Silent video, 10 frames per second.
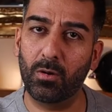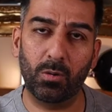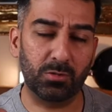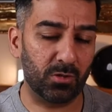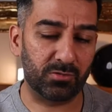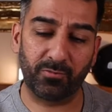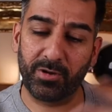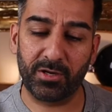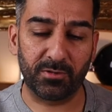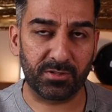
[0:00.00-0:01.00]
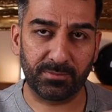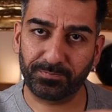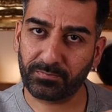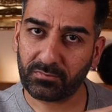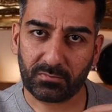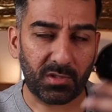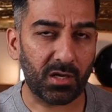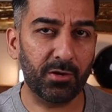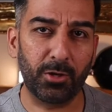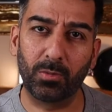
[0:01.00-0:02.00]
know, all sorts of videos
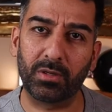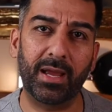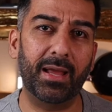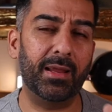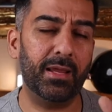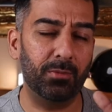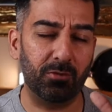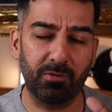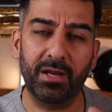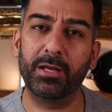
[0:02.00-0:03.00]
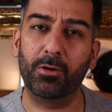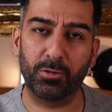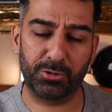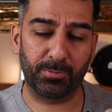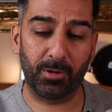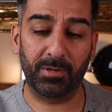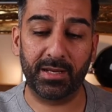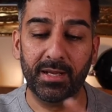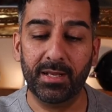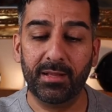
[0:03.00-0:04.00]
you will get. He will really coach you
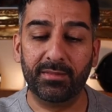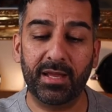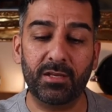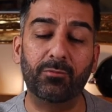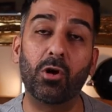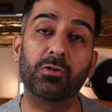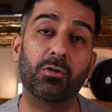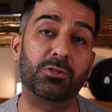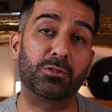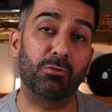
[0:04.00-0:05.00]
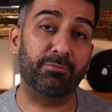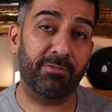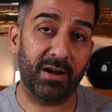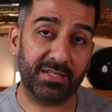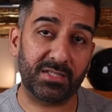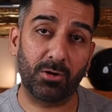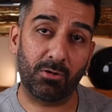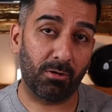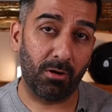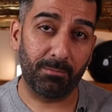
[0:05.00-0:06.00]
properly. Then you've got
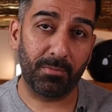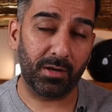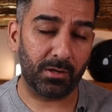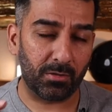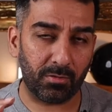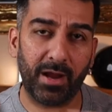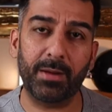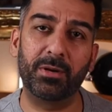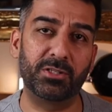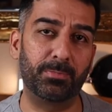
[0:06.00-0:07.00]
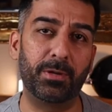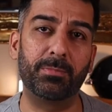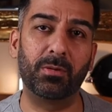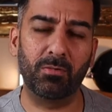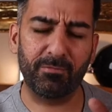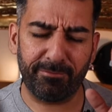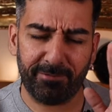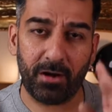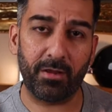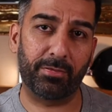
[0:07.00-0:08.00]
notsofast.com, great bunch of people,
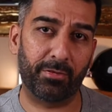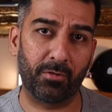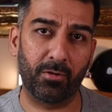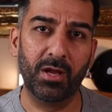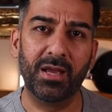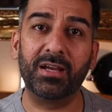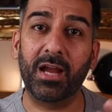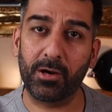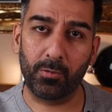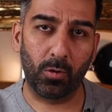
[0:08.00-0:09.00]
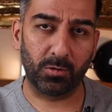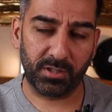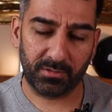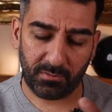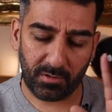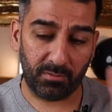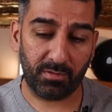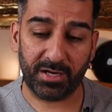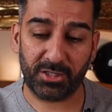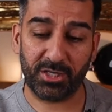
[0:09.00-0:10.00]
very thorough. Gary Walton,
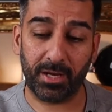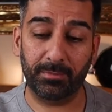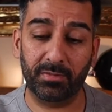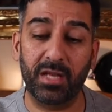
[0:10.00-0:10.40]
nice chap.